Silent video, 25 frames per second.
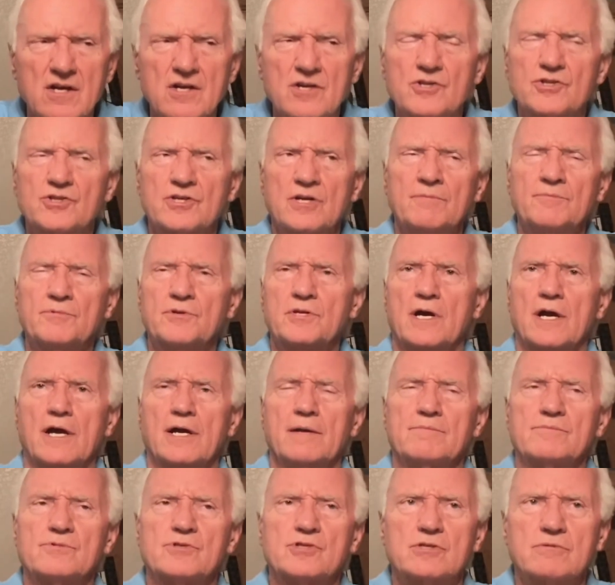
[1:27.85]

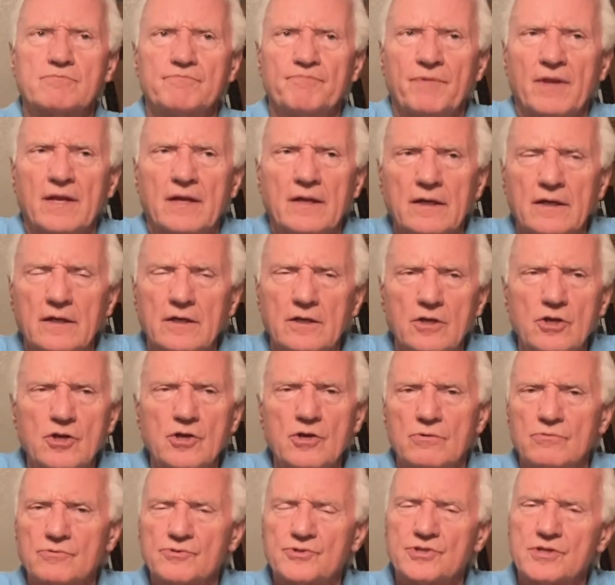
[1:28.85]
Sometimes you
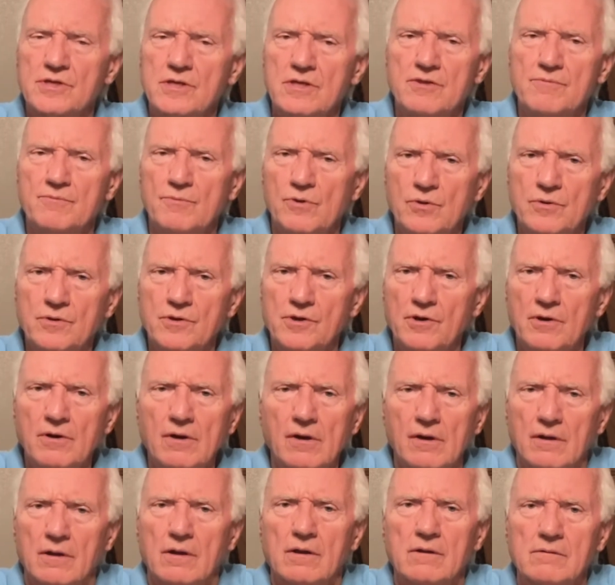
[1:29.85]
don't see the moon at
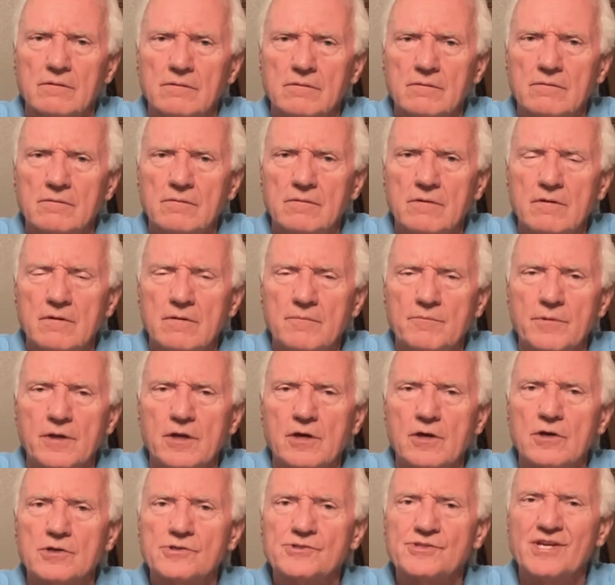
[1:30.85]
all
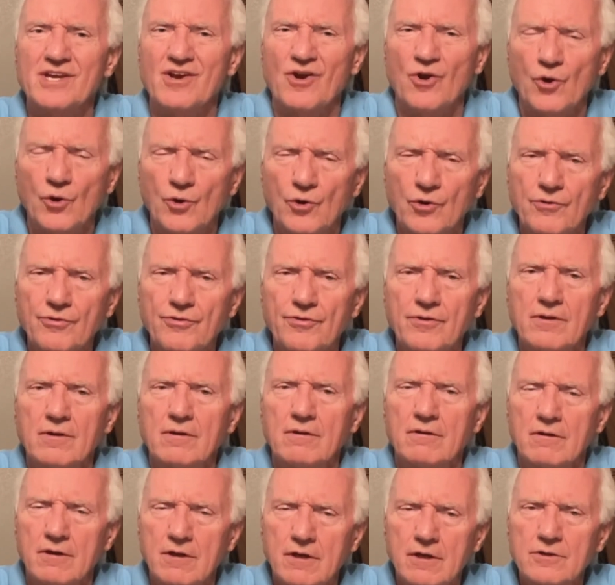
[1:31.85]
because the earth
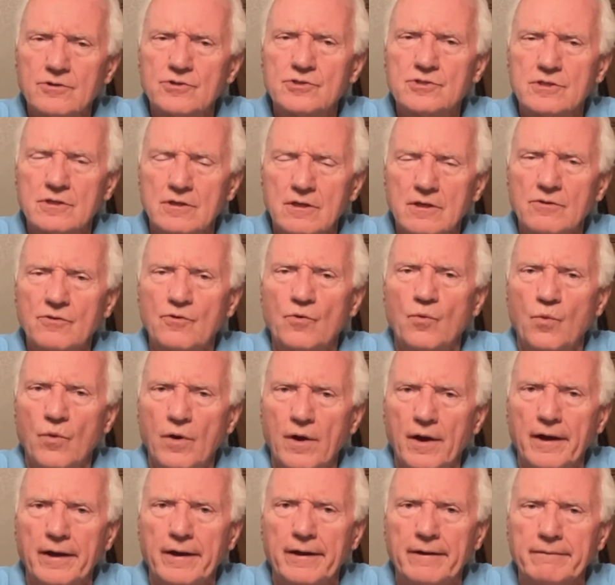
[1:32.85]
gets in the
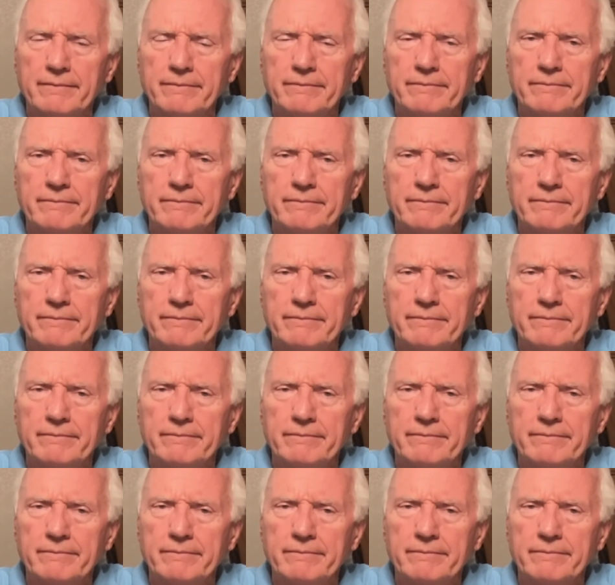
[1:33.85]
way.